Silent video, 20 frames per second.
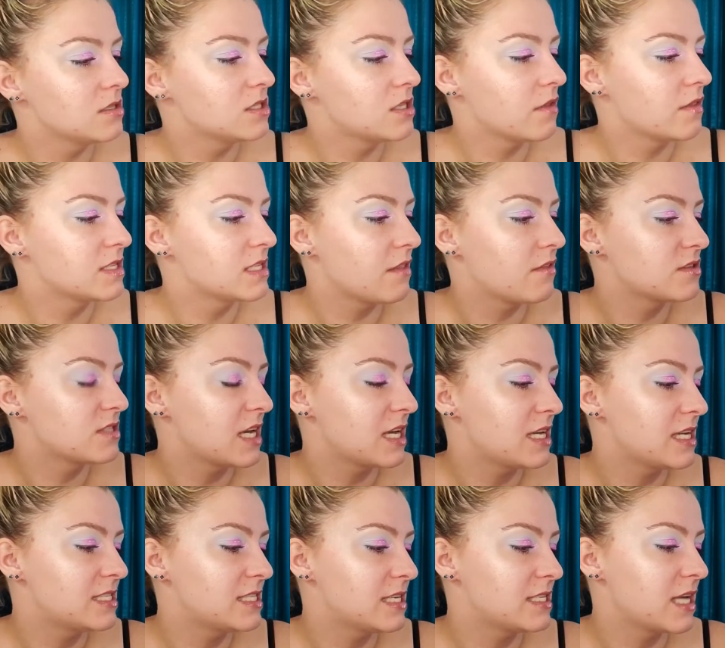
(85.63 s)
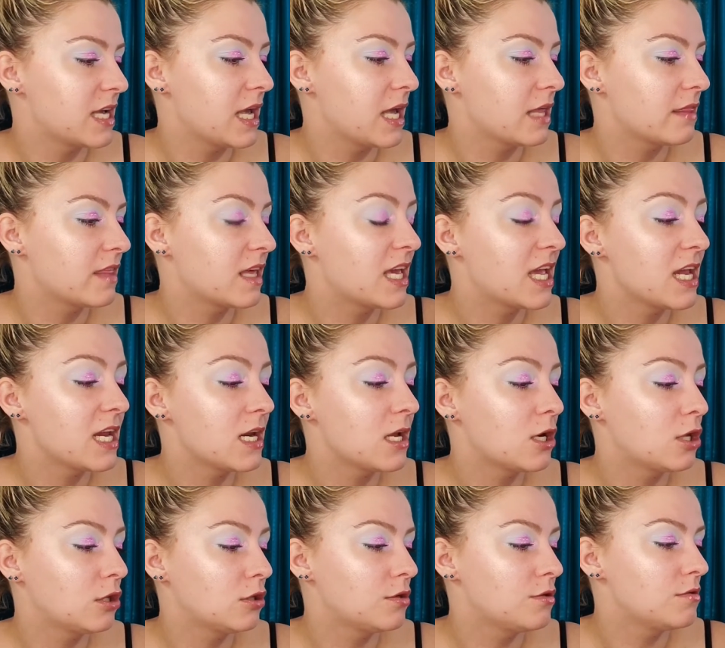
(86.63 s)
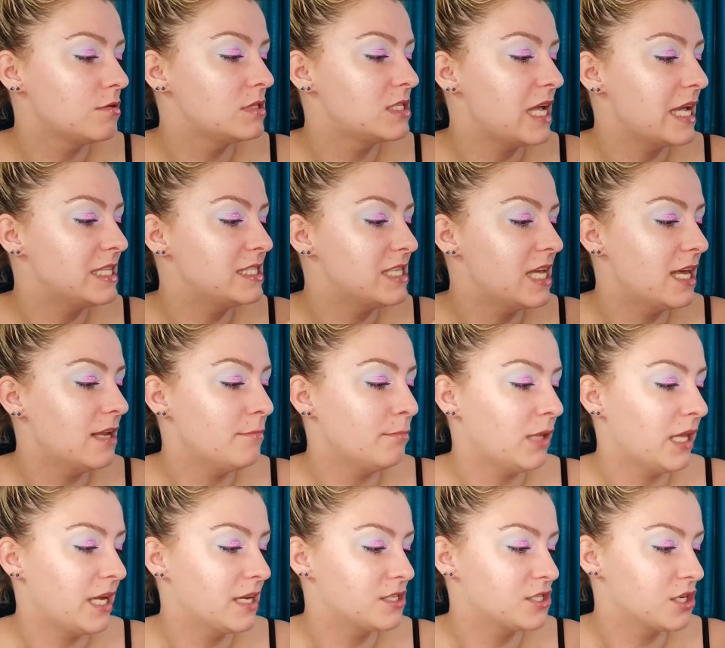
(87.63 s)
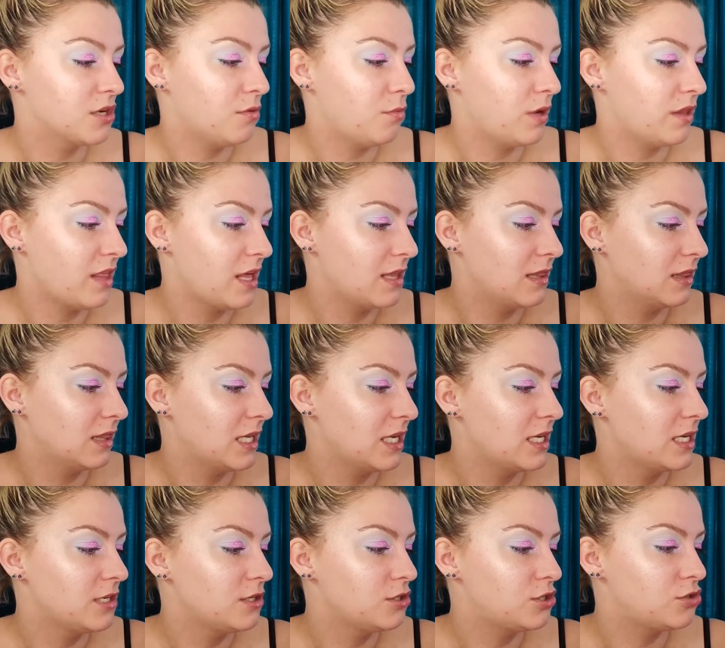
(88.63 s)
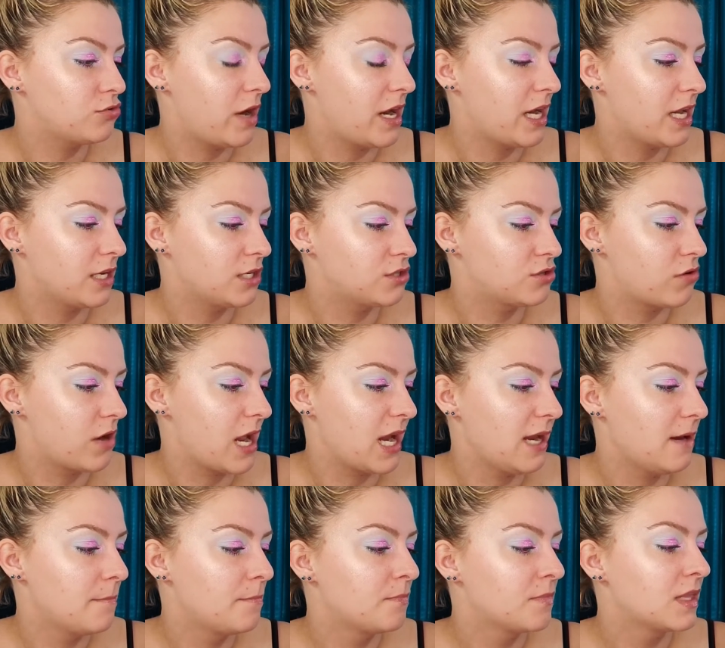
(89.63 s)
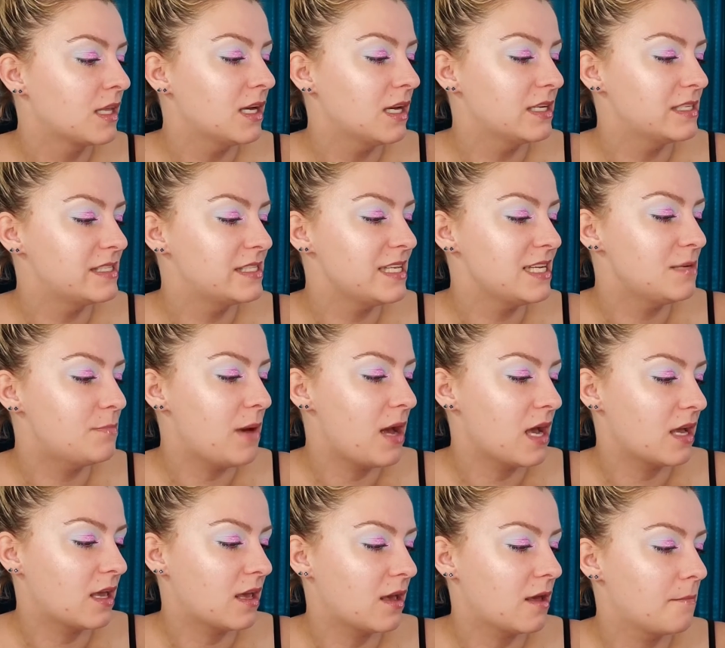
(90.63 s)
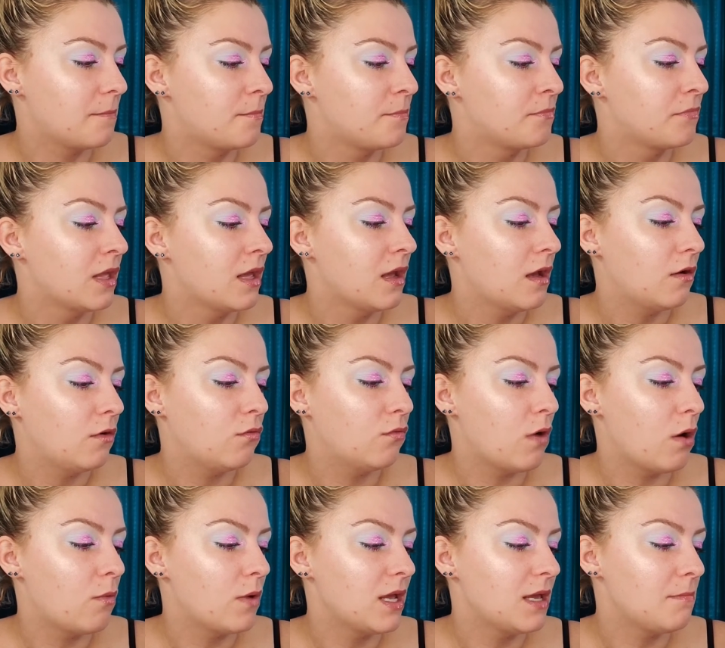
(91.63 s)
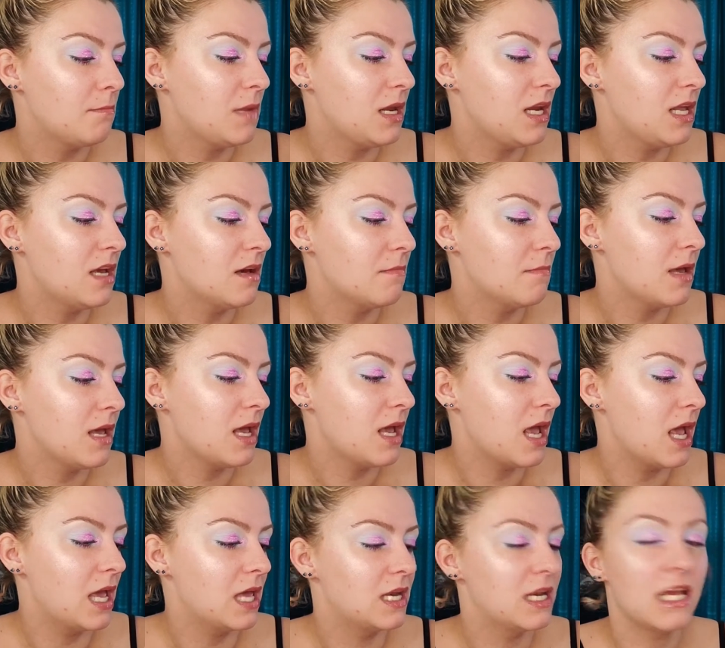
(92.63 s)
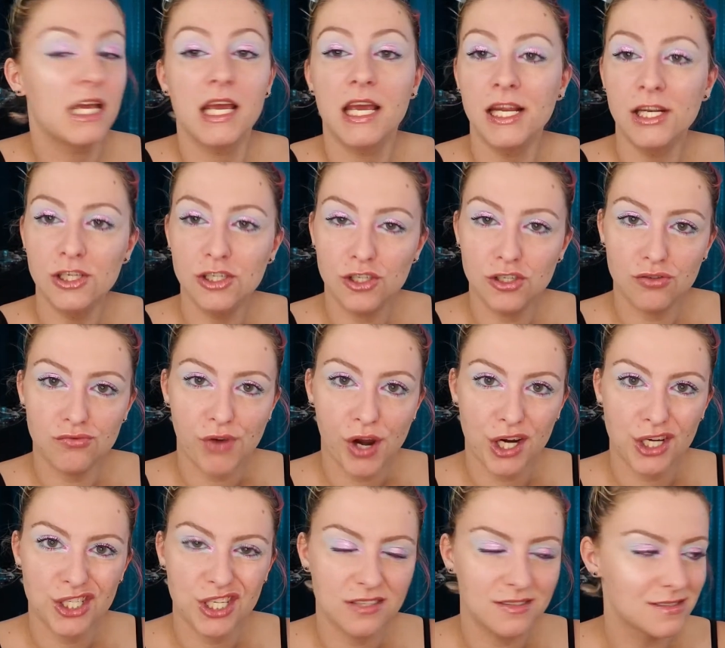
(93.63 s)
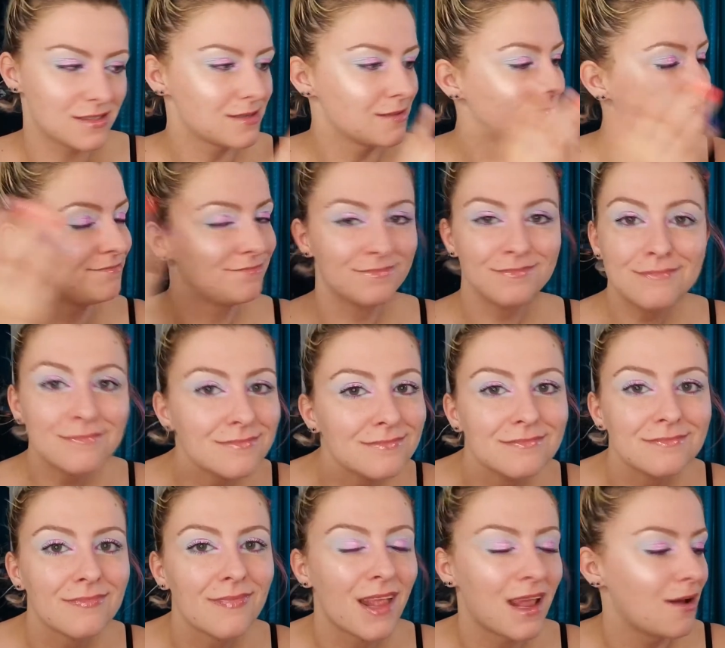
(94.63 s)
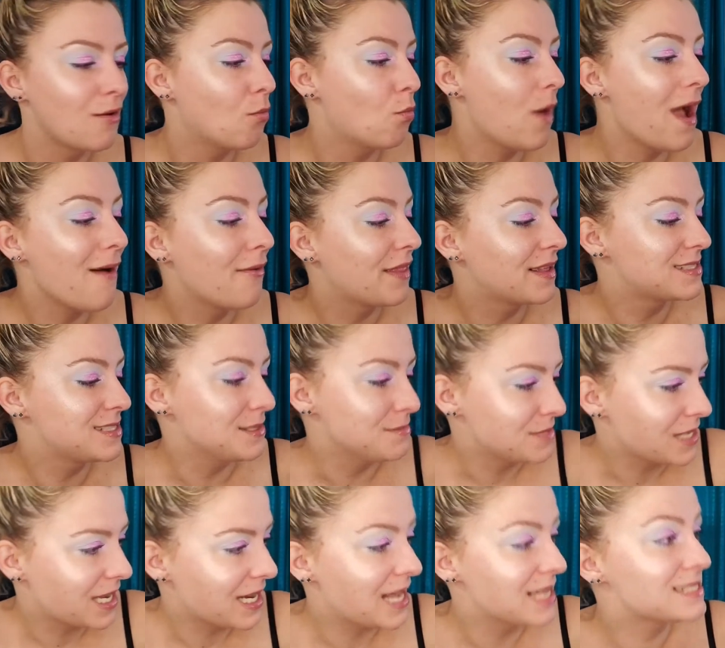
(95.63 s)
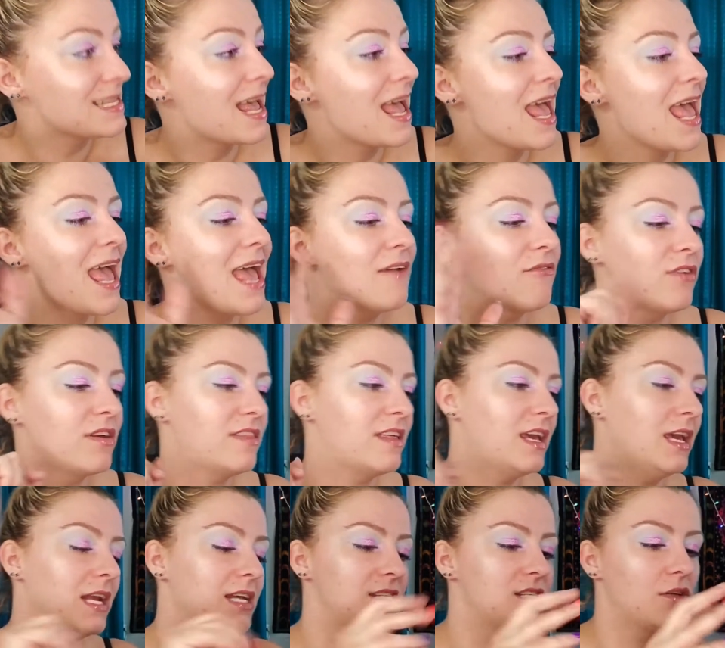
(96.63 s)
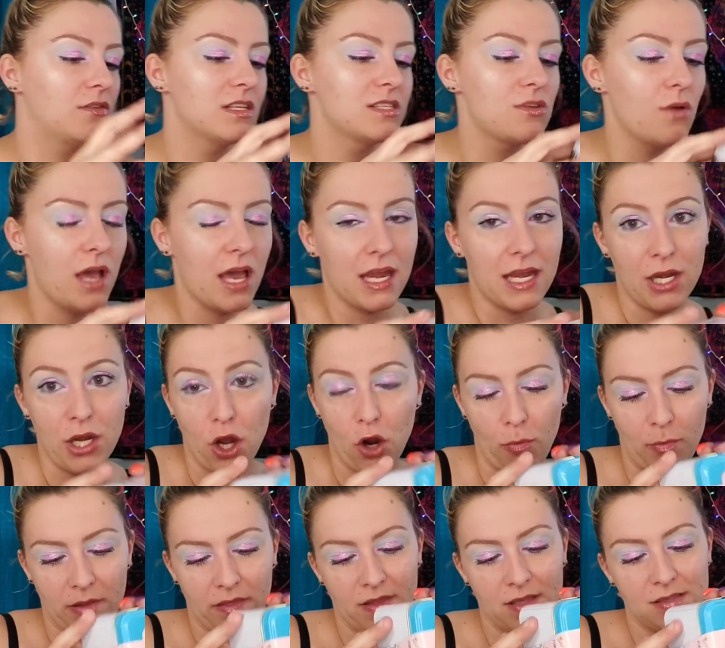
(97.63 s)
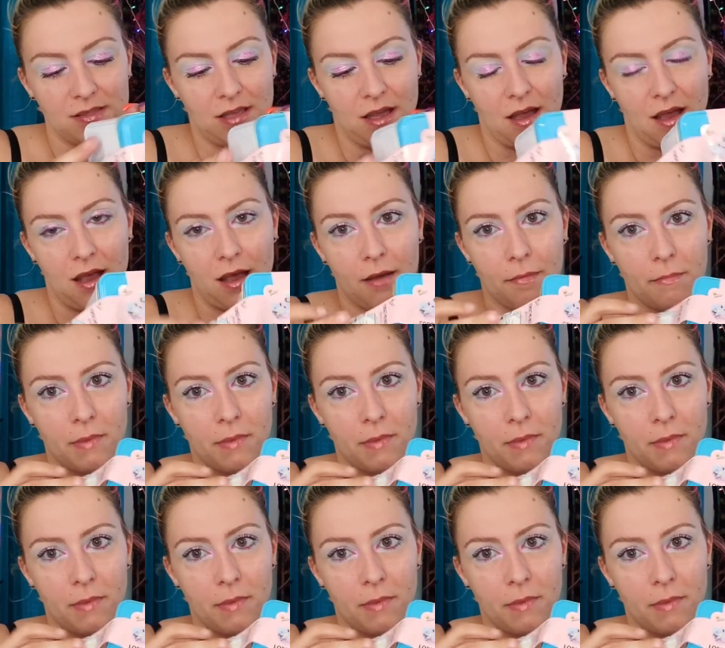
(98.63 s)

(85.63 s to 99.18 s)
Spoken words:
this other side, it says the kit includes a 10 planter with a lid draining tray, a seed packet, growing medium, and instructions. Well, that seems like it has everything in it. So let's go ahead and open this up